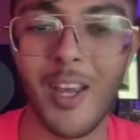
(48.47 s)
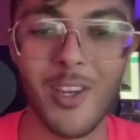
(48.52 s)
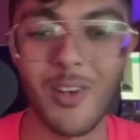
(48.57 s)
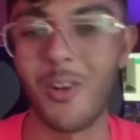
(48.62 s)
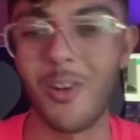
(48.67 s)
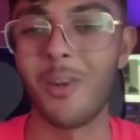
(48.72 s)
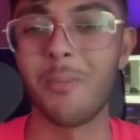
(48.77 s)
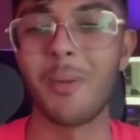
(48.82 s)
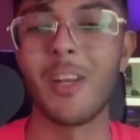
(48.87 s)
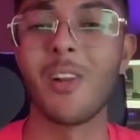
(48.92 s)

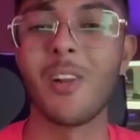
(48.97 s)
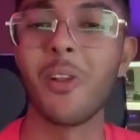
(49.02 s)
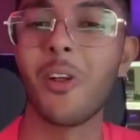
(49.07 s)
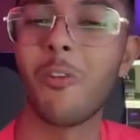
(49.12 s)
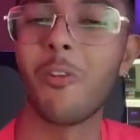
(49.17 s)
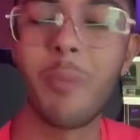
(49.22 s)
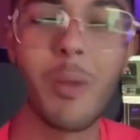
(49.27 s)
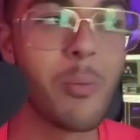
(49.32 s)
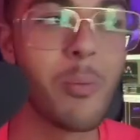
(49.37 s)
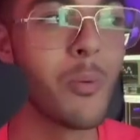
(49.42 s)
I mean, a lot of
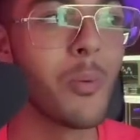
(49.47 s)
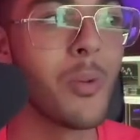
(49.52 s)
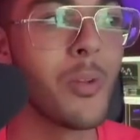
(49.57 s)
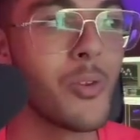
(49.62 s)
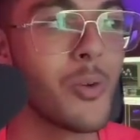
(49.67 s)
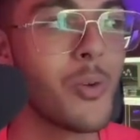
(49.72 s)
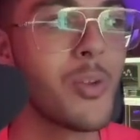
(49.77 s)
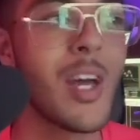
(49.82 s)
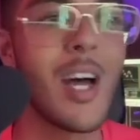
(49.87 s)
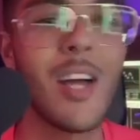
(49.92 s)
people will
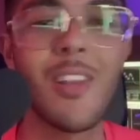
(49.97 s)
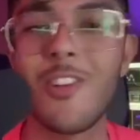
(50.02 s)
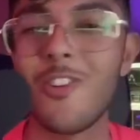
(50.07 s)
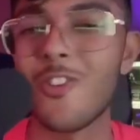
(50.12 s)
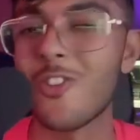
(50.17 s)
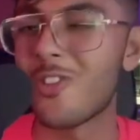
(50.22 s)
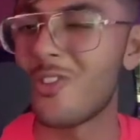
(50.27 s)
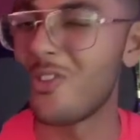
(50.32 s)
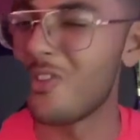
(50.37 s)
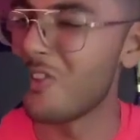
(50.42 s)
do that. They
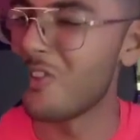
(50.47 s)
just